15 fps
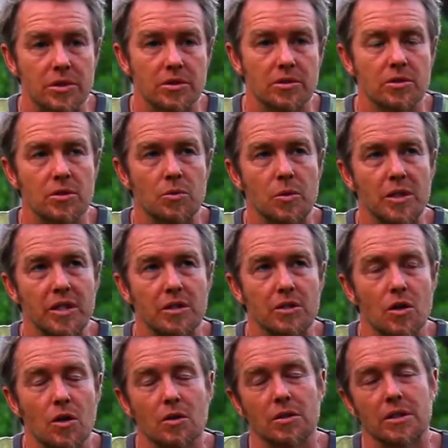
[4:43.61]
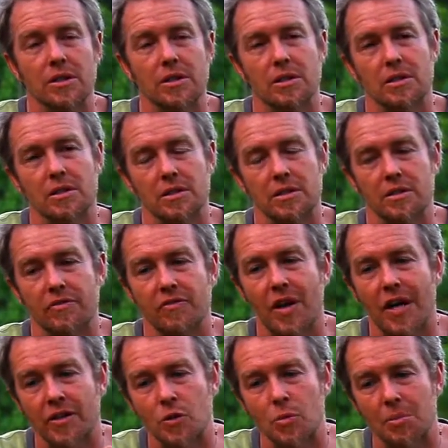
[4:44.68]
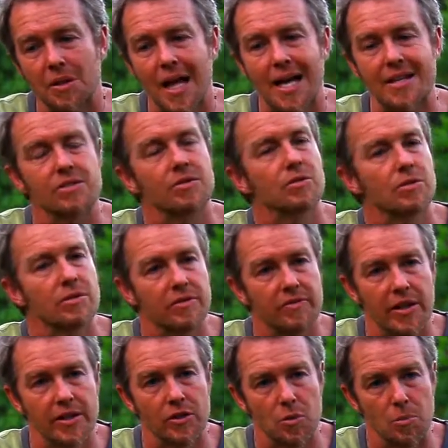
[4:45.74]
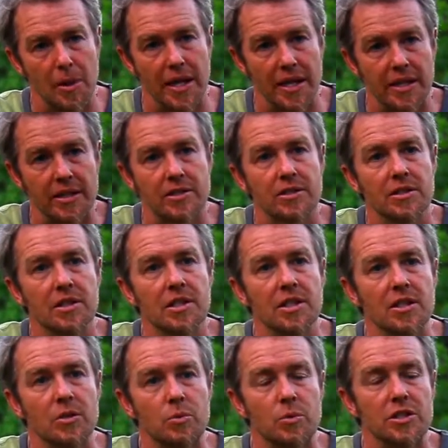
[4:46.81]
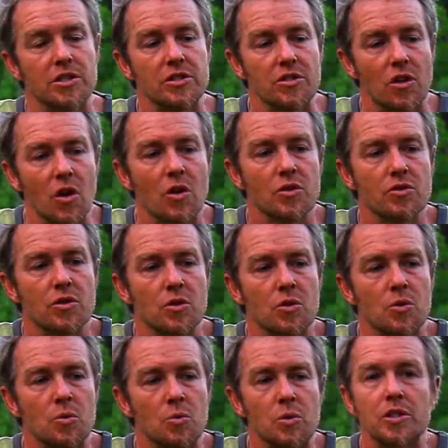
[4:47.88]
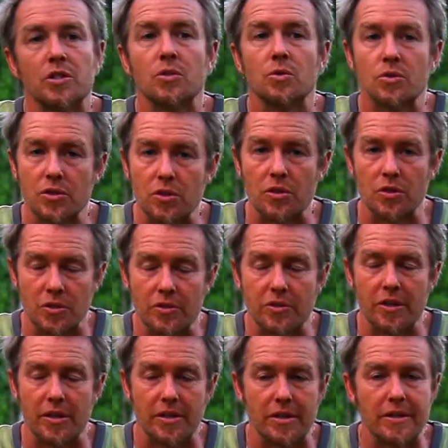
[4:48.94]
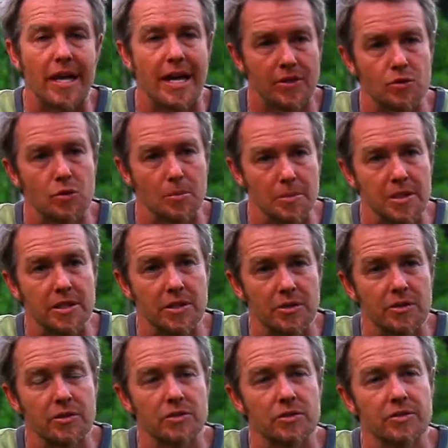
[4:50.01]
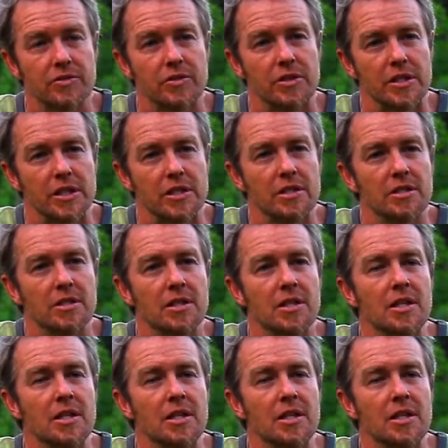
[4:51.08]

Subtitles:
So we can call it the final plaster, or the final paint, which is also, we use earth and natural materials for this.